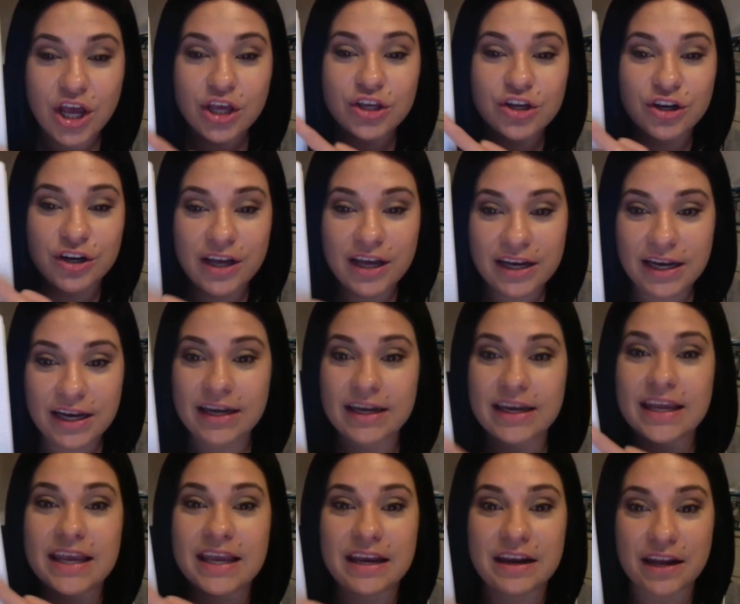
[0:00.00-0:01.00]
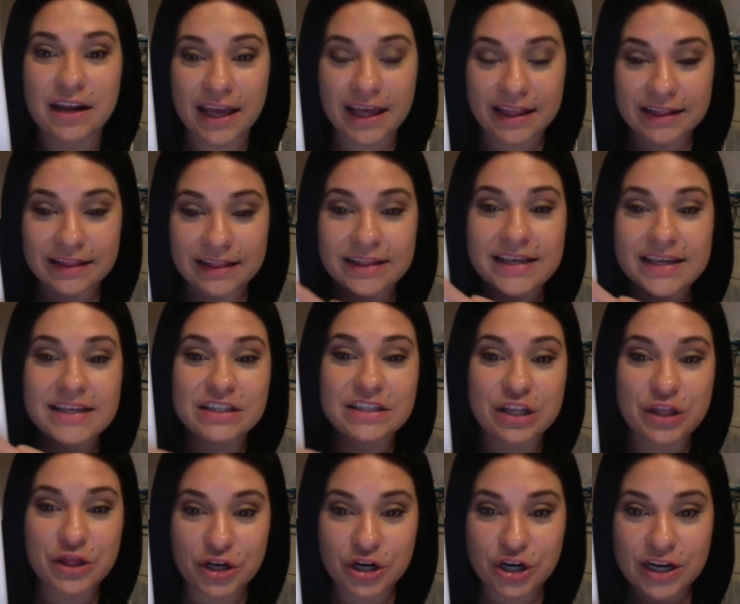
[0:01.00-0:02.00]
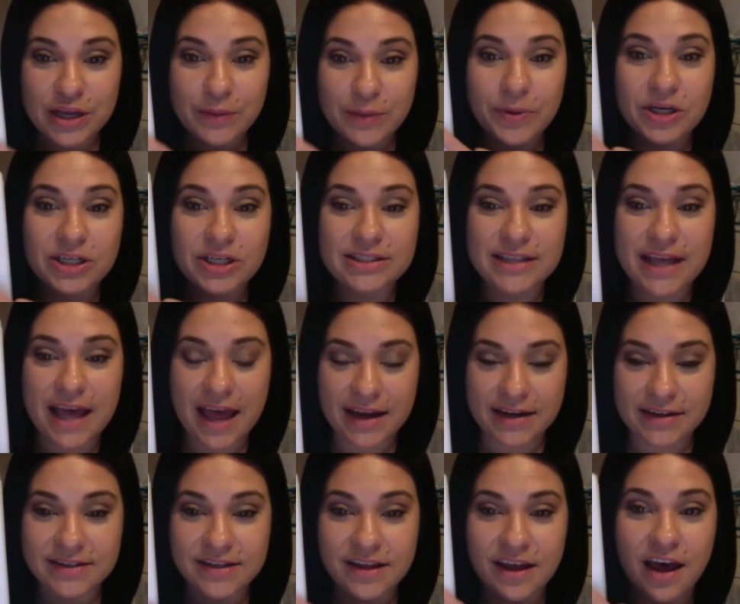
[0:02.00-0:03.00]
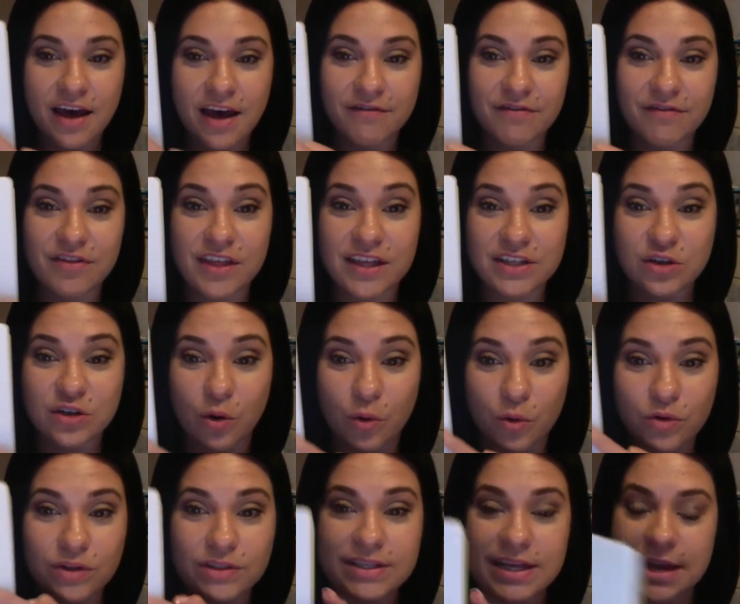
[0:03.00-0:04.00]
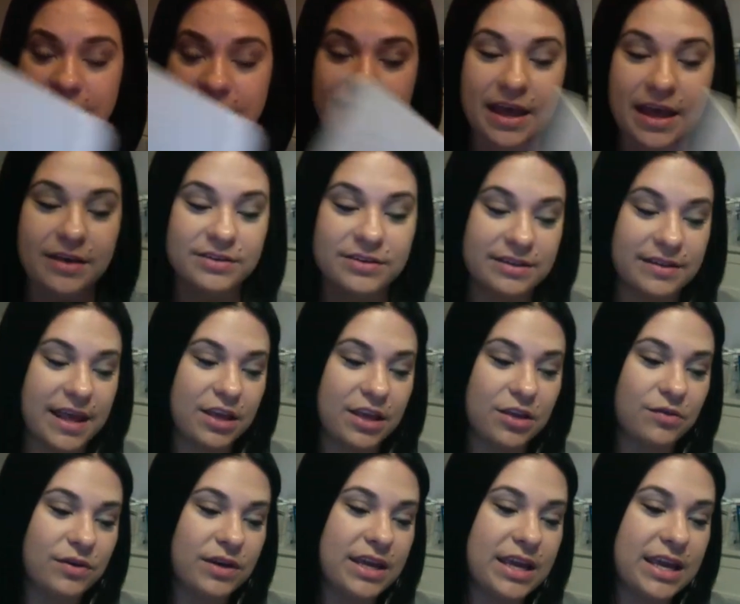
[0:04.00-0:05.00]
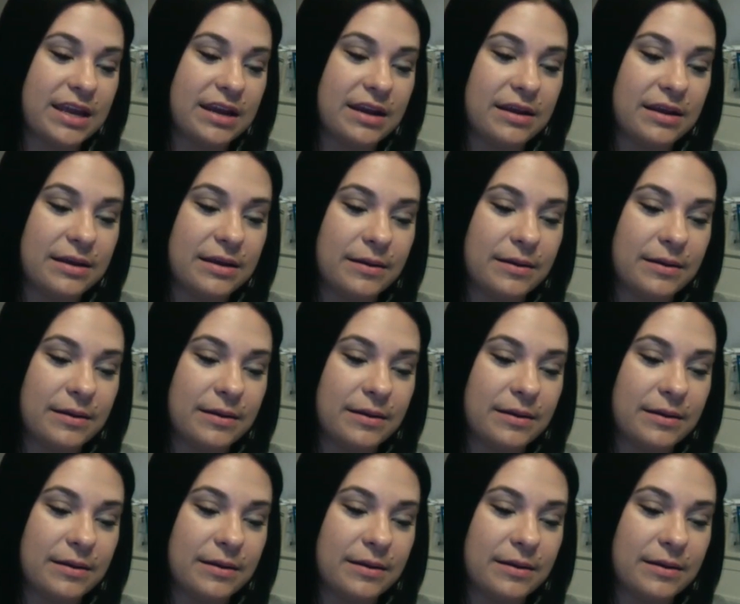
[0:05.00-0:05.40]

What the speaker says: You're going to need at least 30% of the total 10,000 that you need.